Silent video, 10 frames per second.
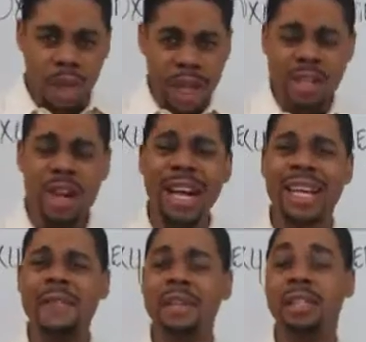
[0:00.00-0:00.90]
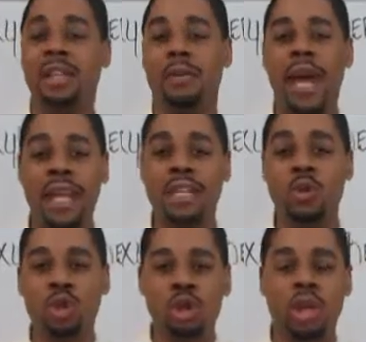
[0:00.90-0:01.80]
He started giving it to them. Hey, this is
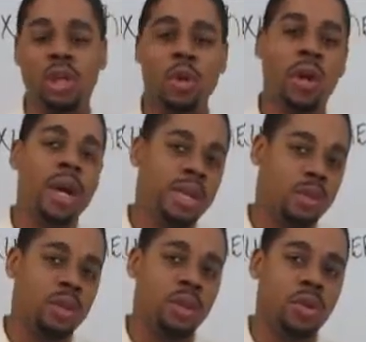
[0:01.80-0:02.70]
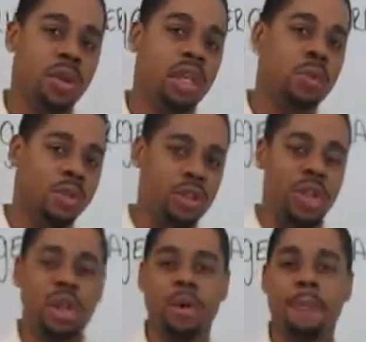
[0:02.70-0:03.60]
what you need to do. This is what
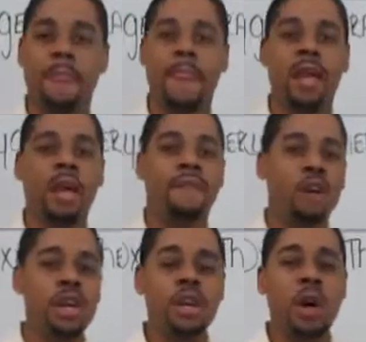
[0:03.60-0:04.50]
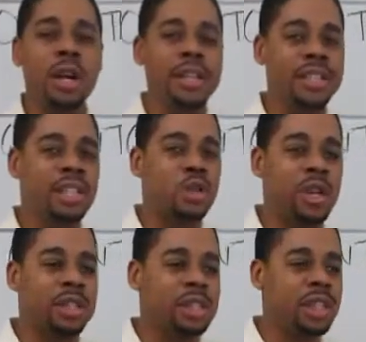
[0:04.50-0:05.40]
you need to do. Before you know it, these are
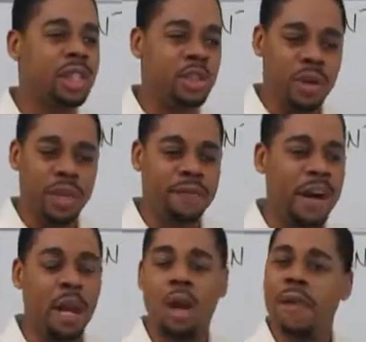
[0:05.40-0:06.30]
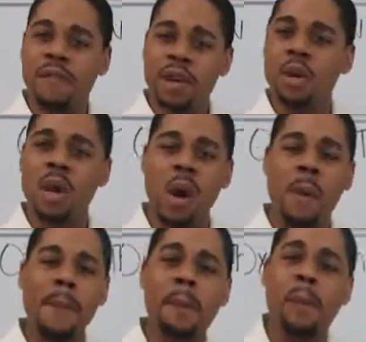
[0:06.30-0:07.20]
instructions that you need to follow. Before you know
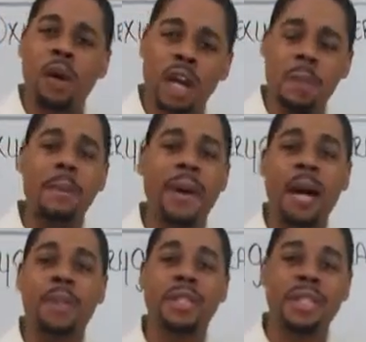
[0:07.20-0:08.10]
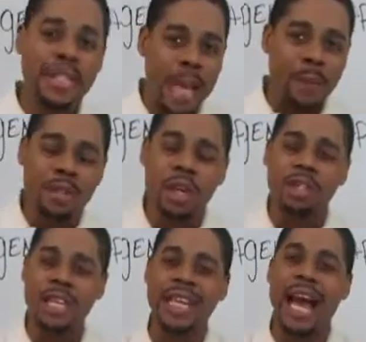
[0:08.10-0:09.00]
it, people were coming back with the same
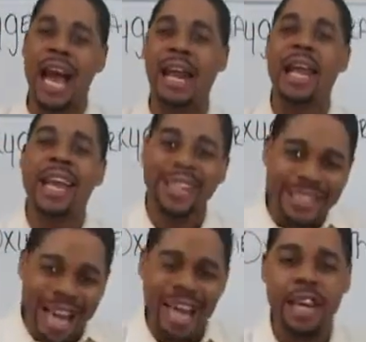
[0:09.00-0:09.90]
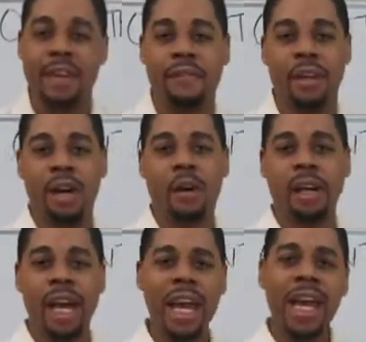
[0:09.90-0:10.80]
results he got. Negative.
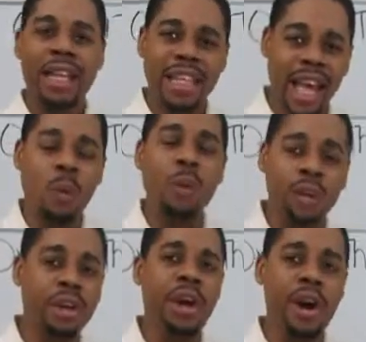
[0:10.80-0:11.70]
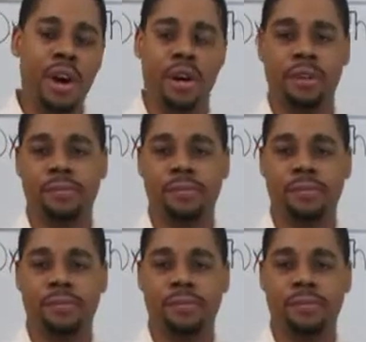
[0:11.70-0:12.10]
Okay? They were cured.